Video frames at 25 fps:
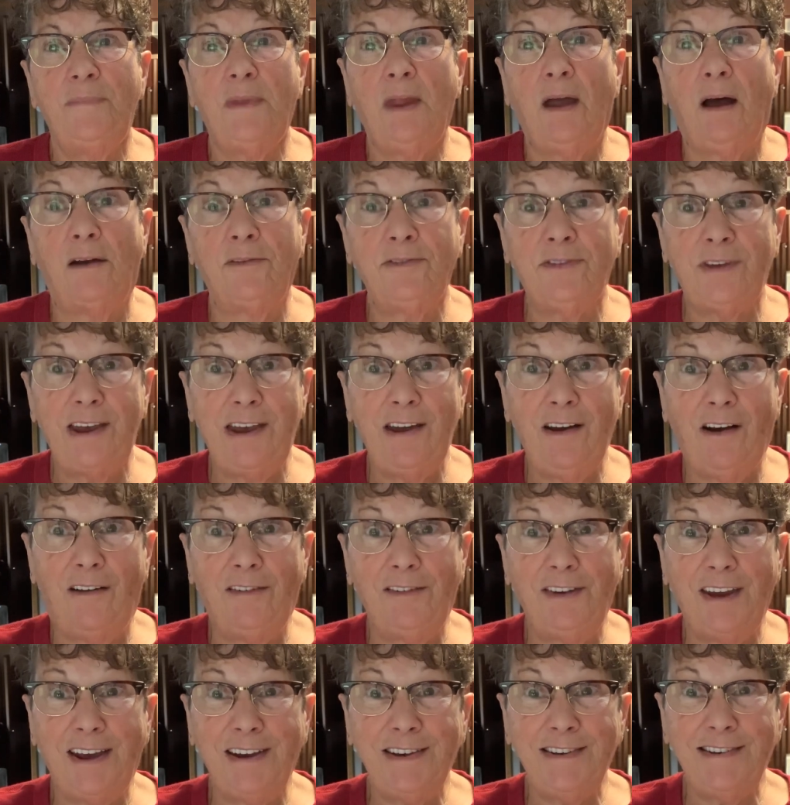I'll see y'all
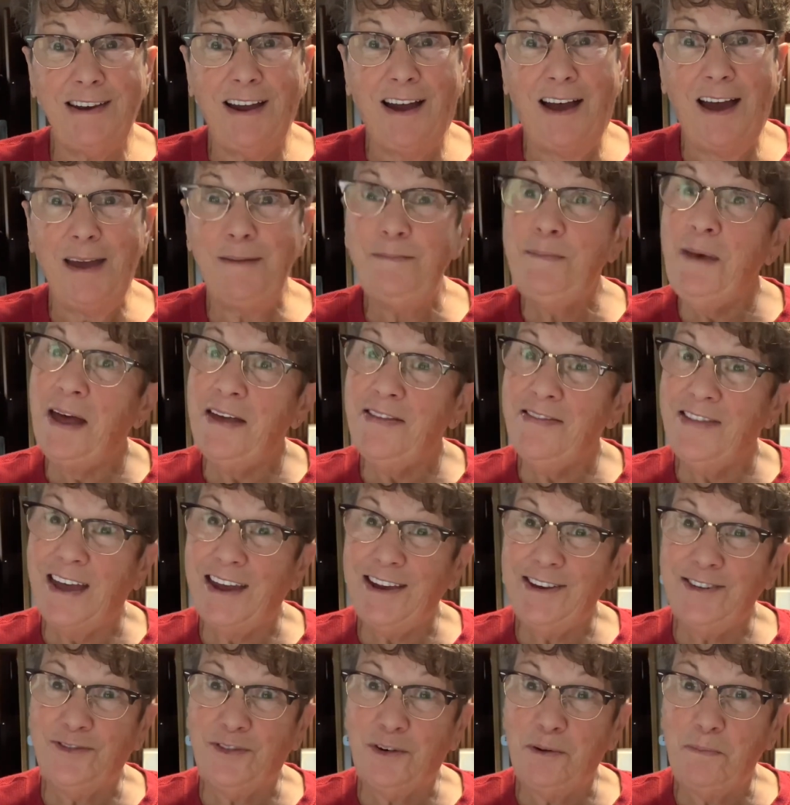next time.
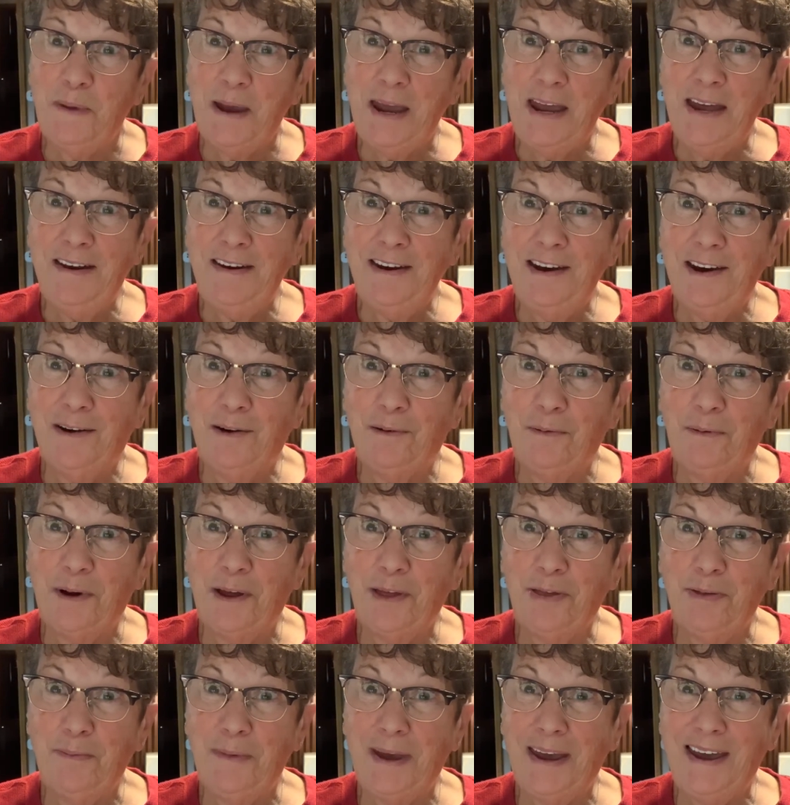Thanks for being here
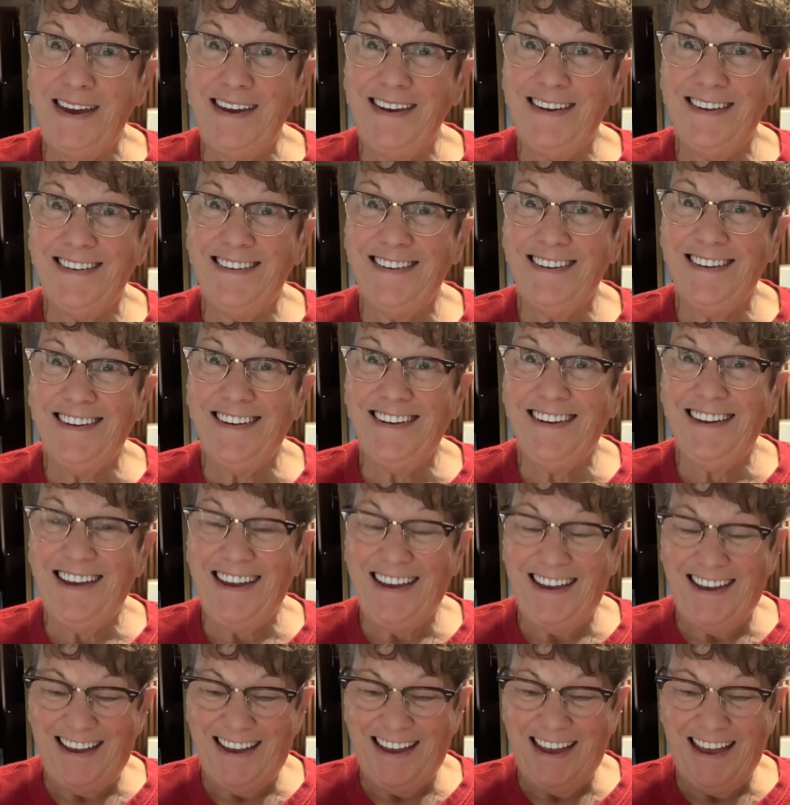with me.
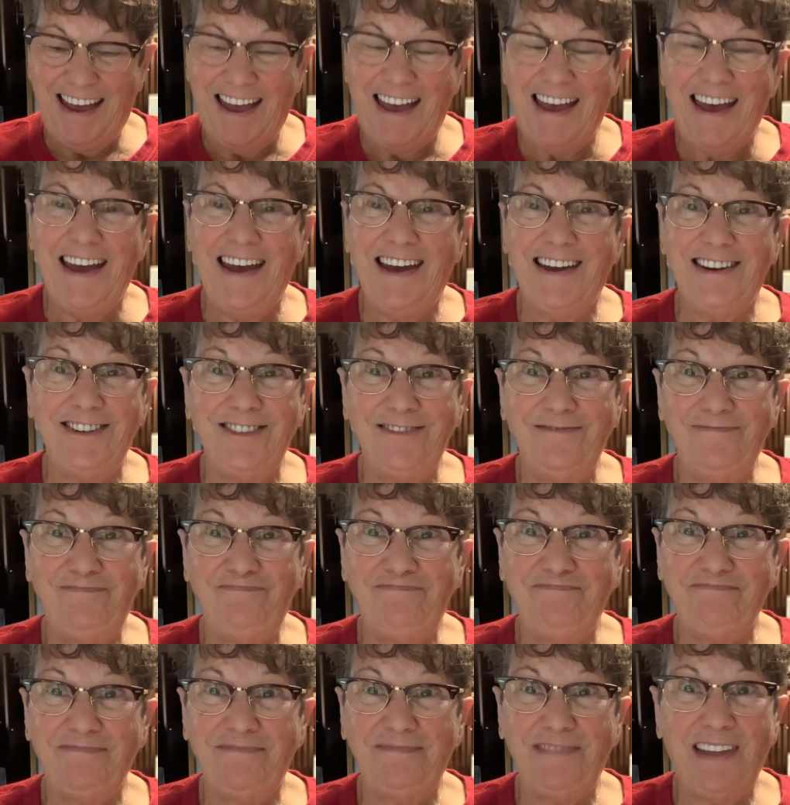And
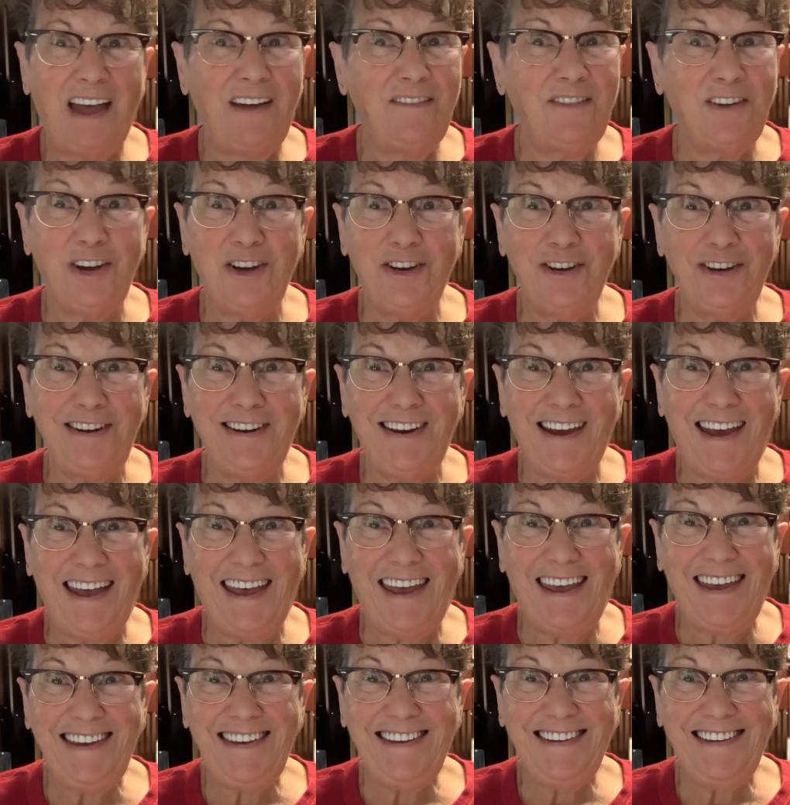have a good day.